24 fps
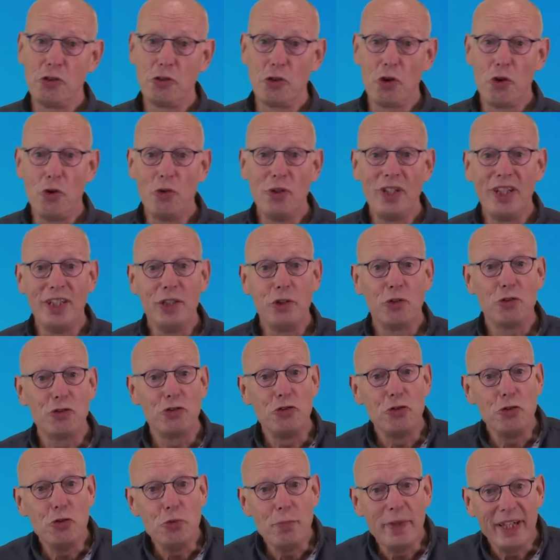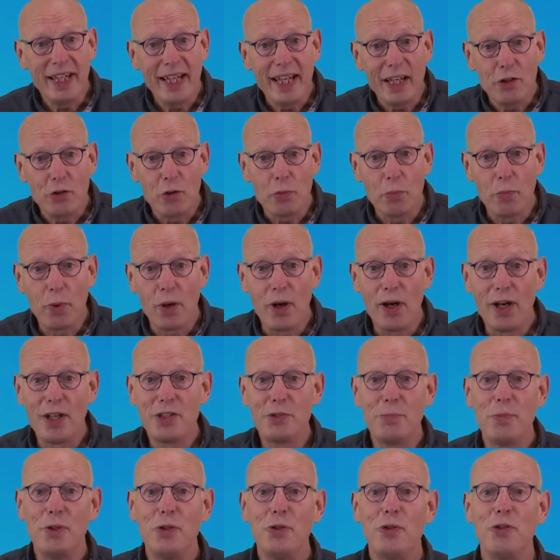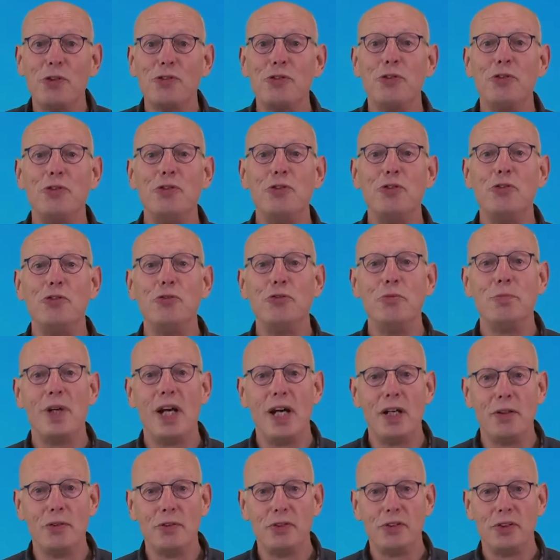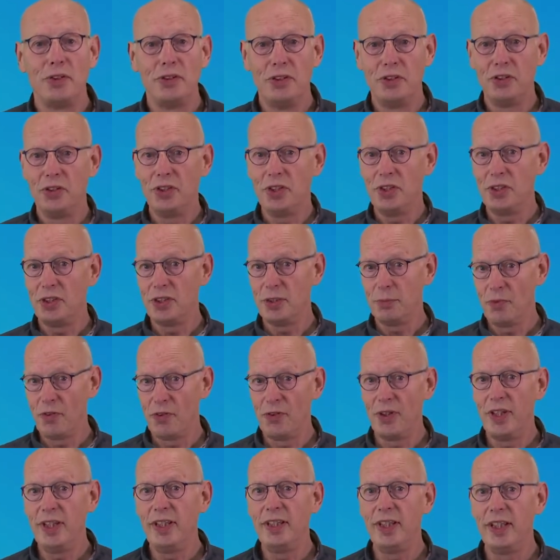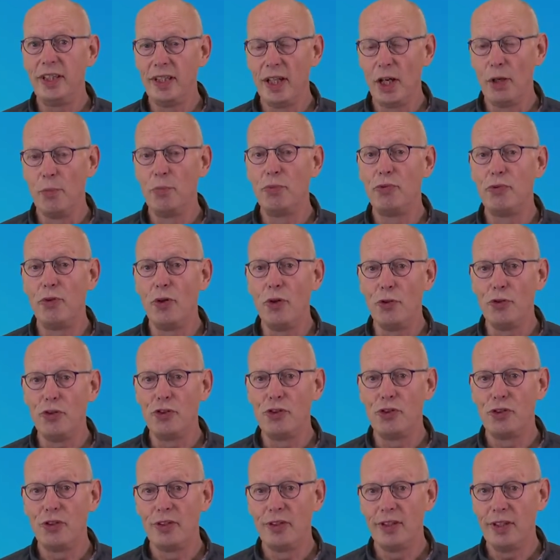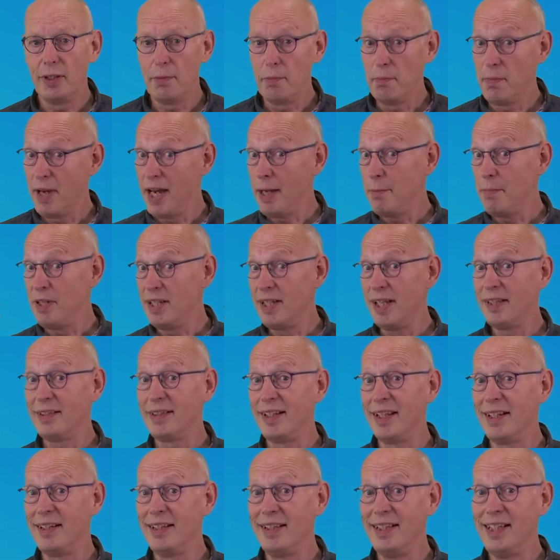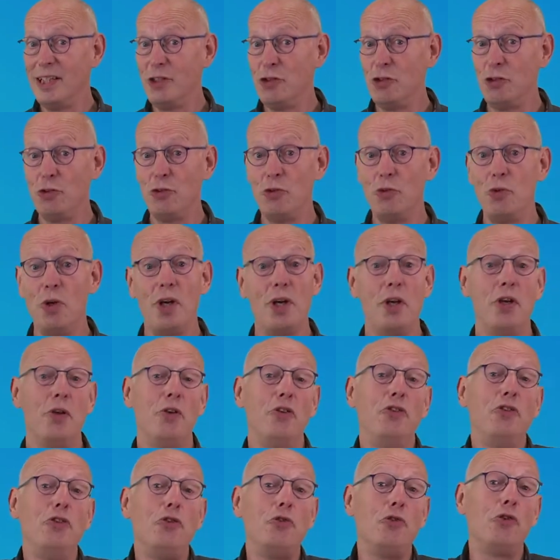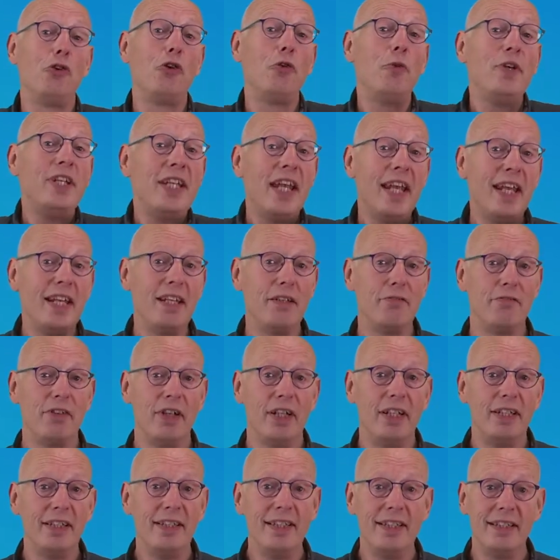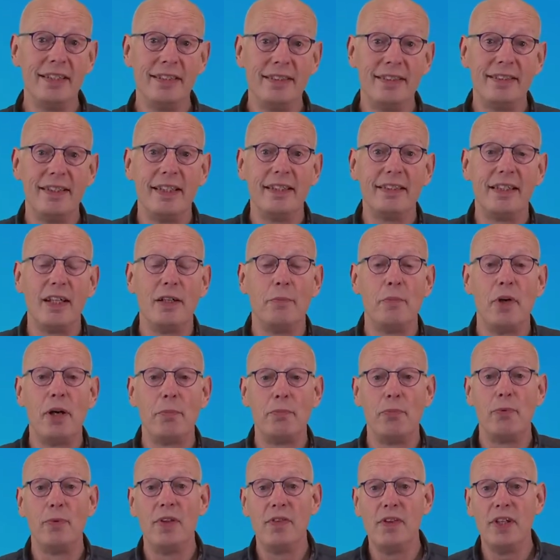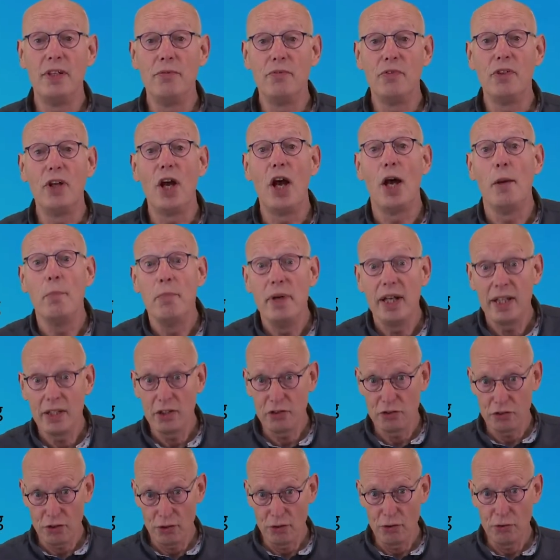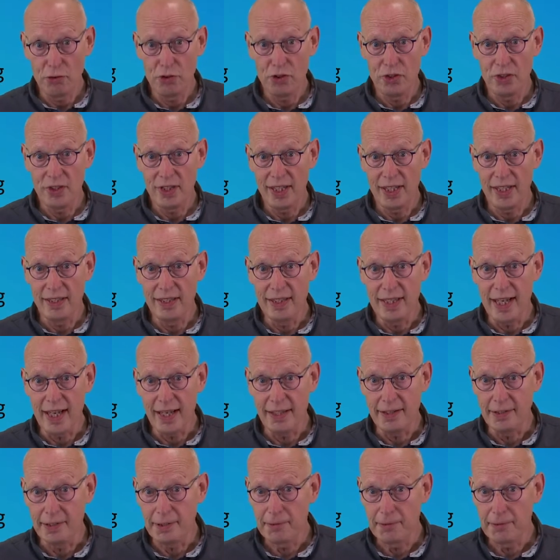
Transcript: only on zooming in on parts, but also to zoom out. The system thinking approach. Maybe that can lead to new creative ideas that come up with even a better solution in the end.